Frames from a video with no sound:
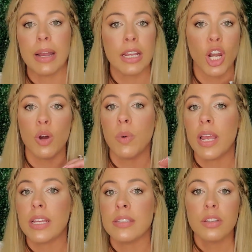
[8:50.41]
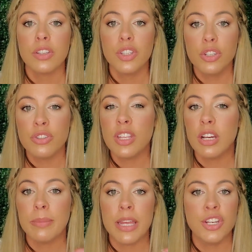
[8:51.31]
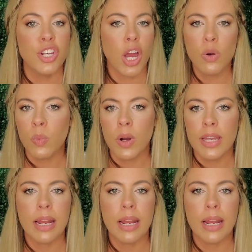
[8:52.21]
I can always use them and know what